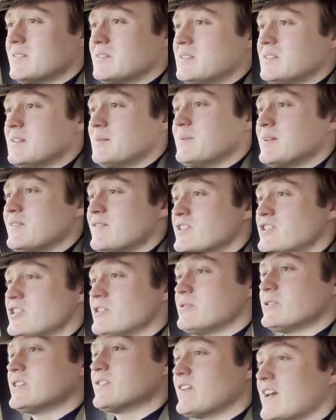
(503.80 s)
Did a bit of a
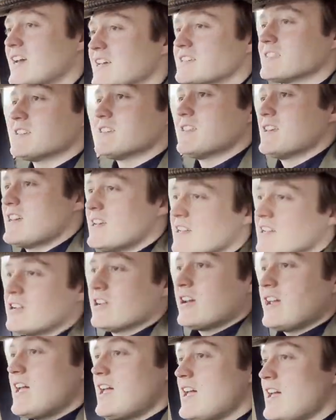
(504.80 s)
Dukes of Hazzard there,
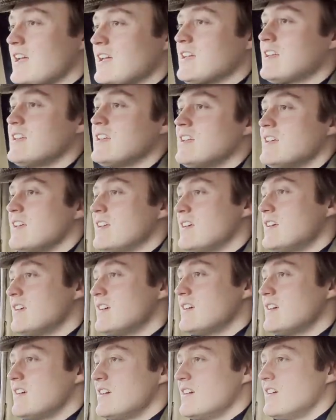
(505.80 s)
got air.
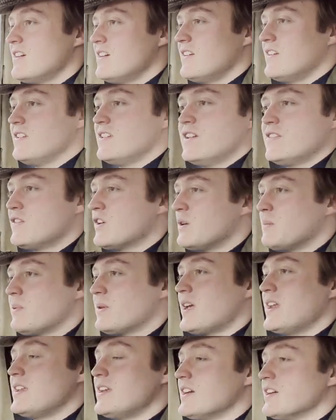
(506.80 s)
You've got
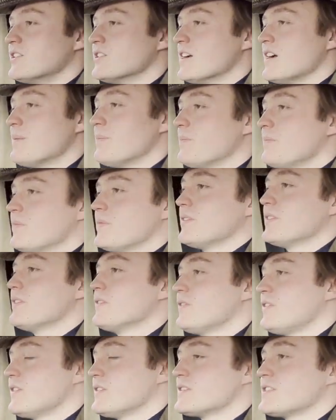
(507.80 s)
plenty of grip
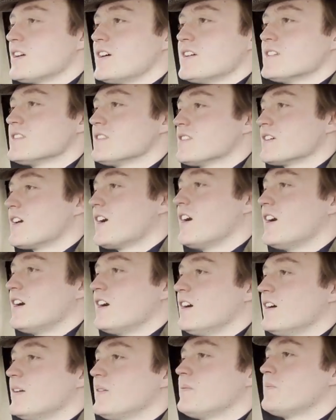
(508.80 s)
for the size of the
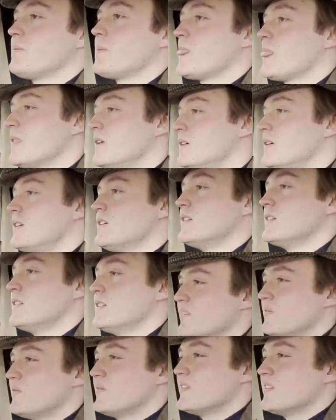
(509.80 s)
car.
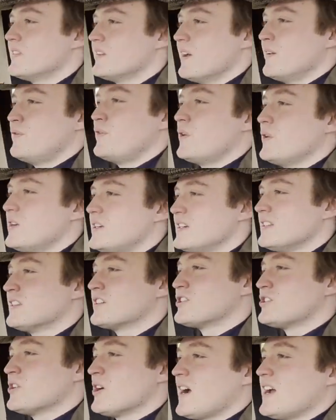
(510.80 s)
Avoiding
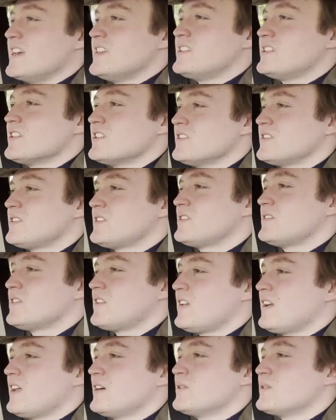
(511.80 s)
the craters for
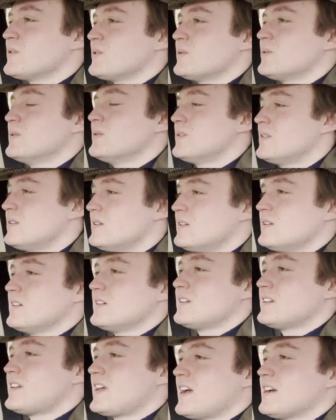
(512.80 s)
the local
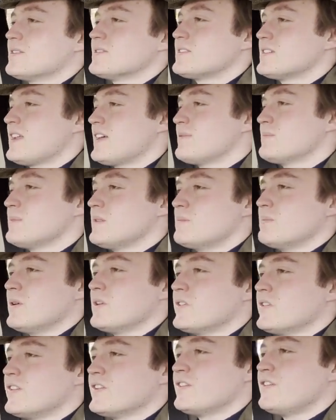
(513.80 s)
council I haven't been
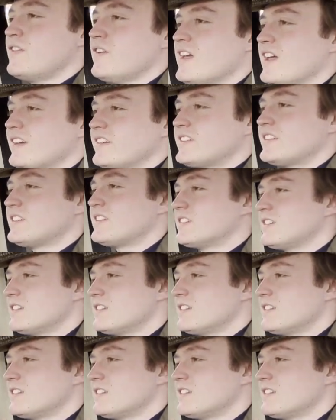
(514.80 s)
bothered to fix.